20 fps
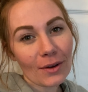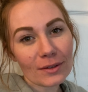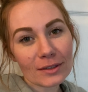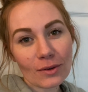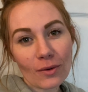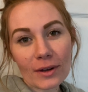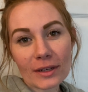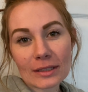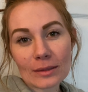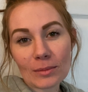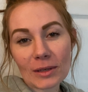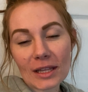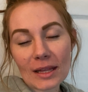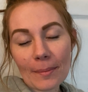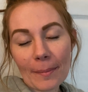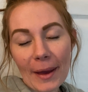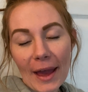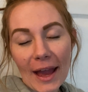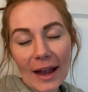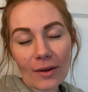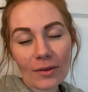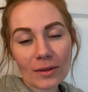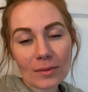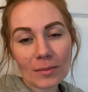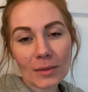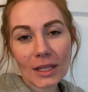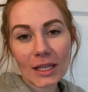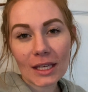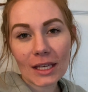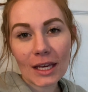Is going to be the pack with
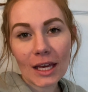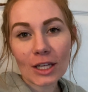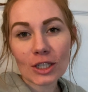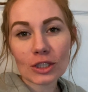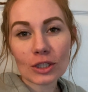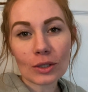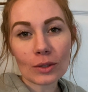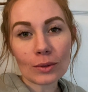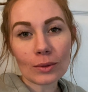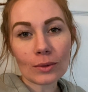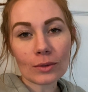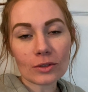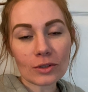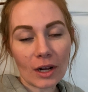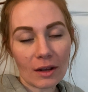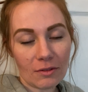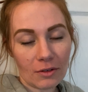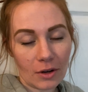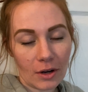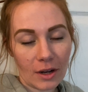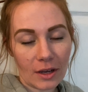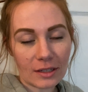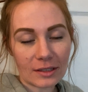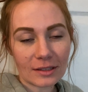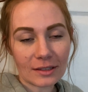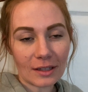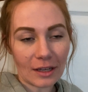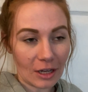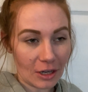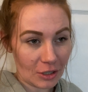me to drive across
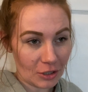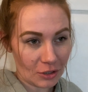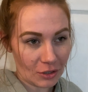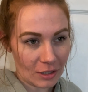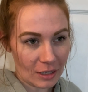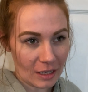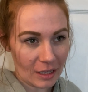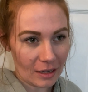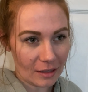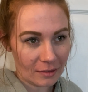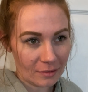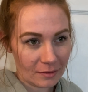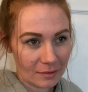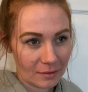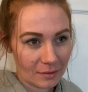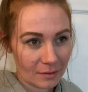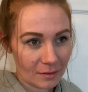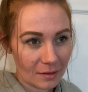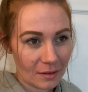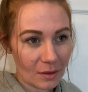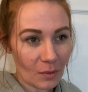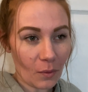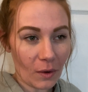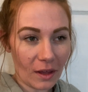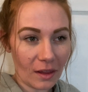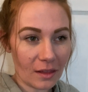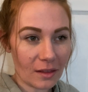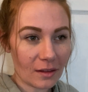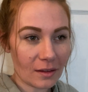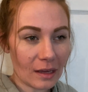the country with
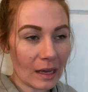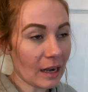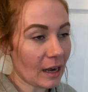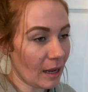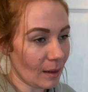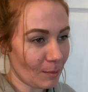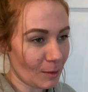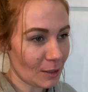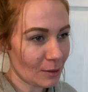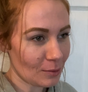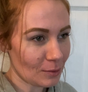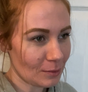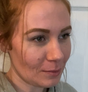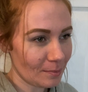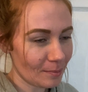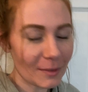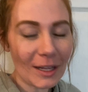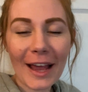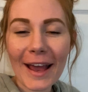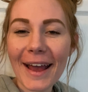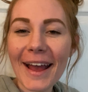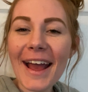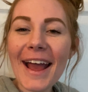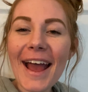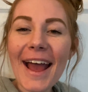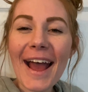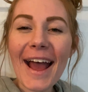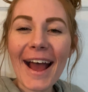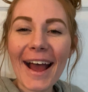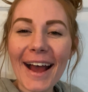a
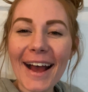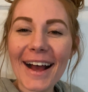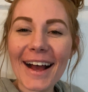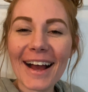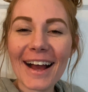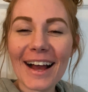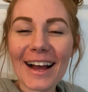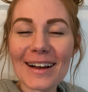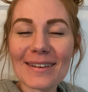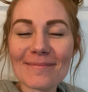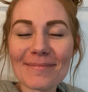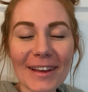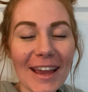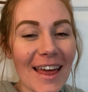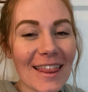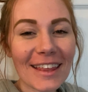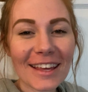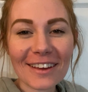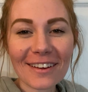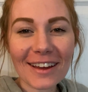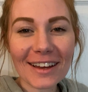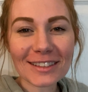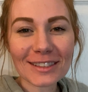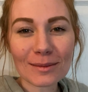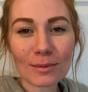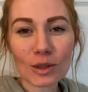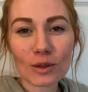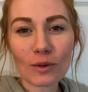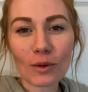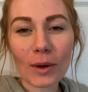9-month-old. But yeah, thank you guys so
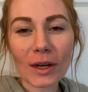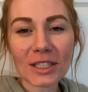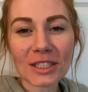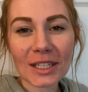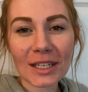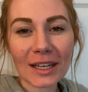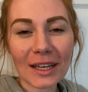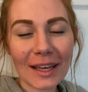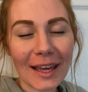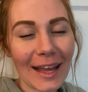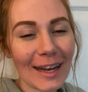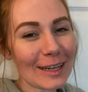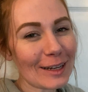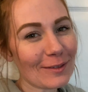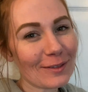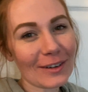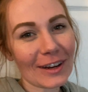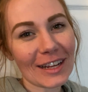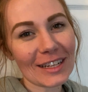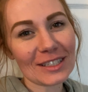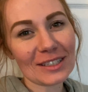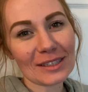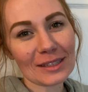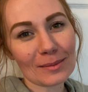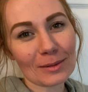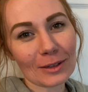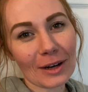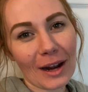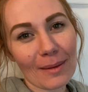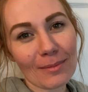much for watching. Again, don't forget to
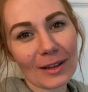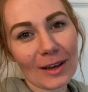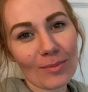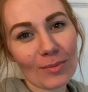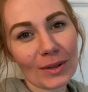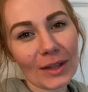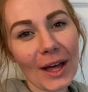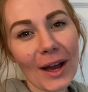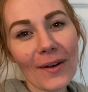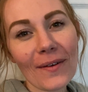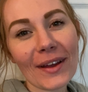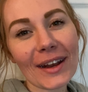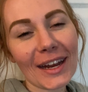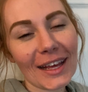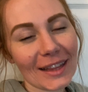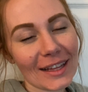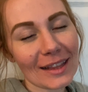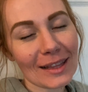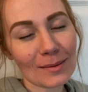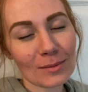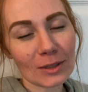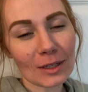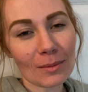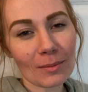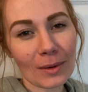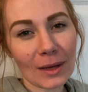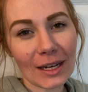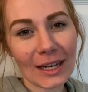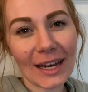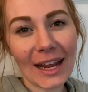subscribe down below and hit that thumbs up
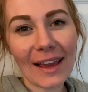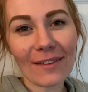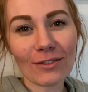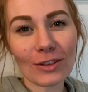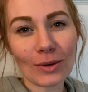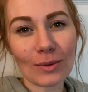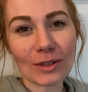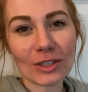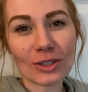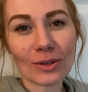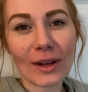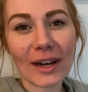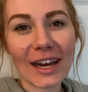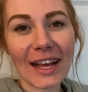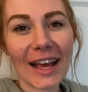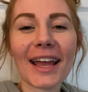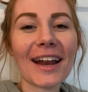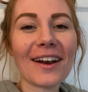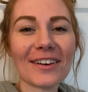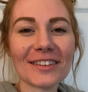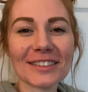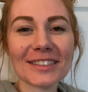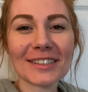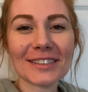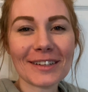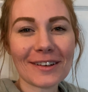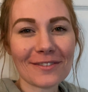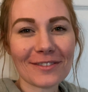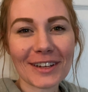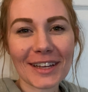button if you enjoyed it. And also
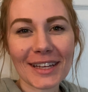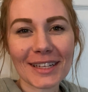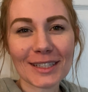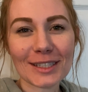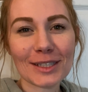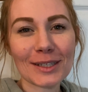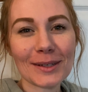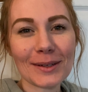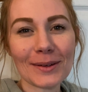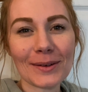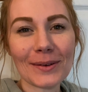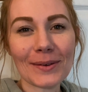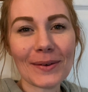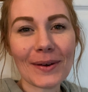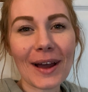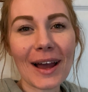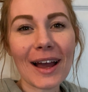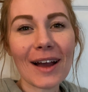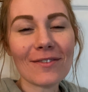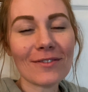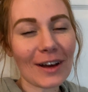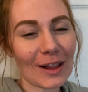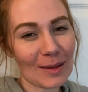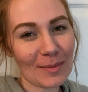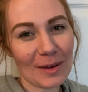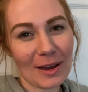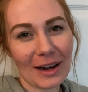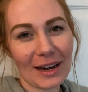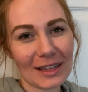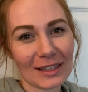don't forget to follow me
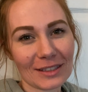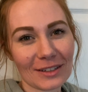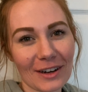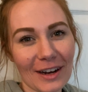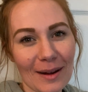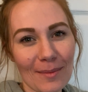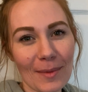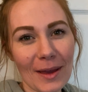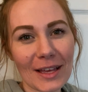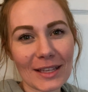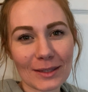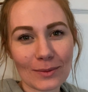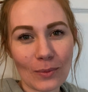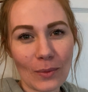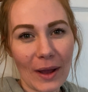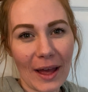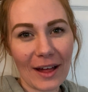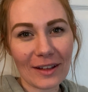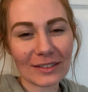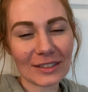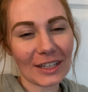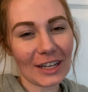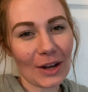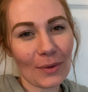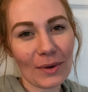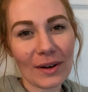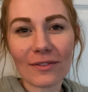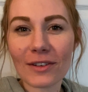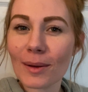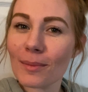on Instagram as well so you know
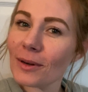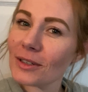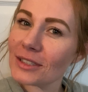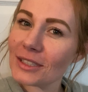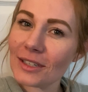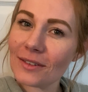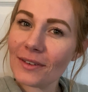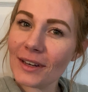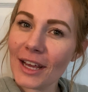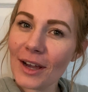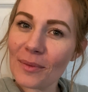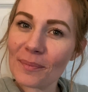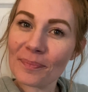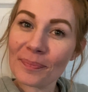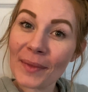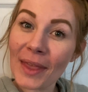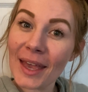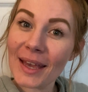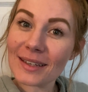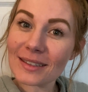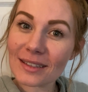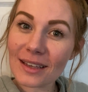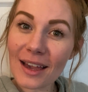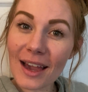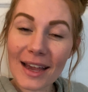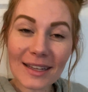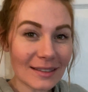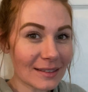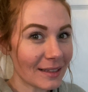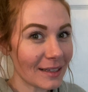whenever I post a new video. So yeah
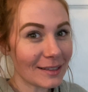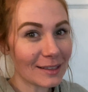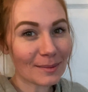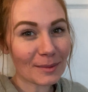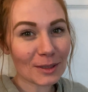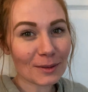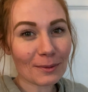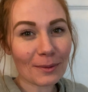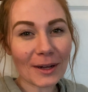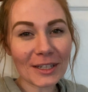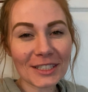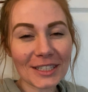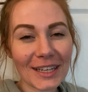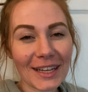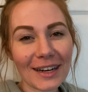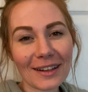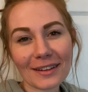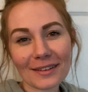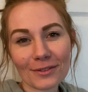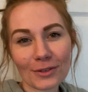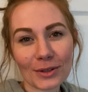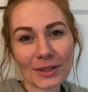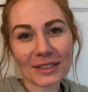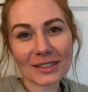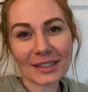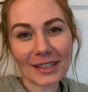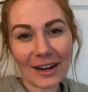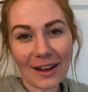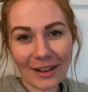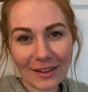guys, thanks so much for watching, and I look forward to
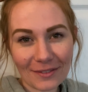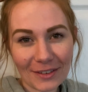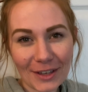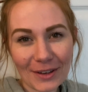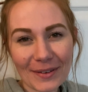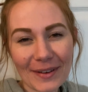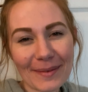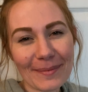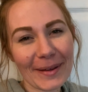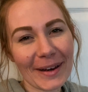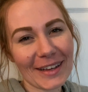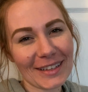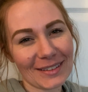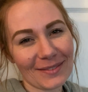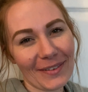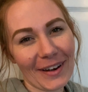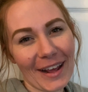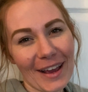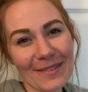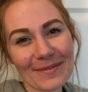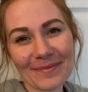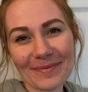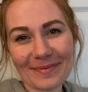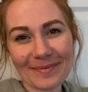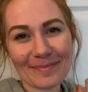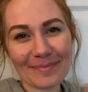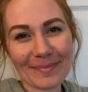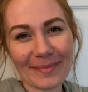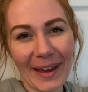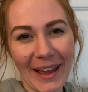seeing all of you in my next video.
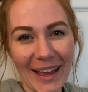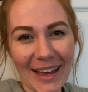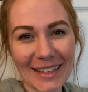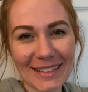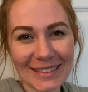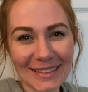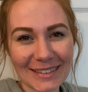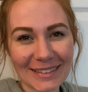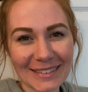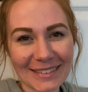Bye guys.